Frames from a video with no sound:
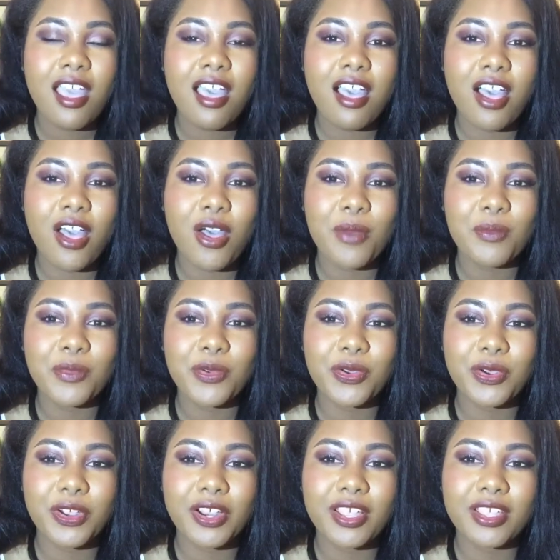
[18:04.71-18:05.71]

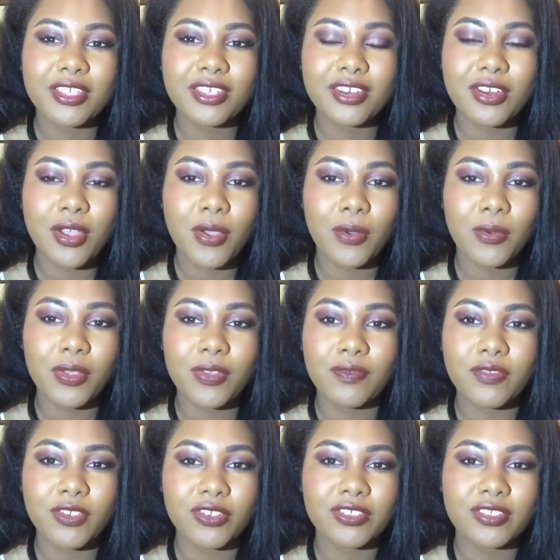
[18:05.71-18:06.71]
or you know,
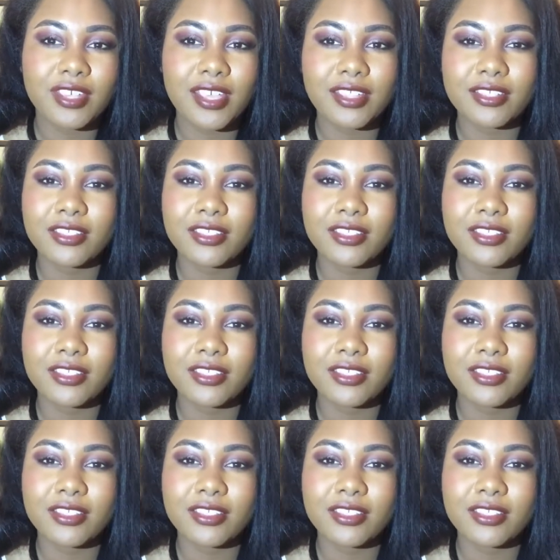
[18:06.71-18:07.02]
if you're seeing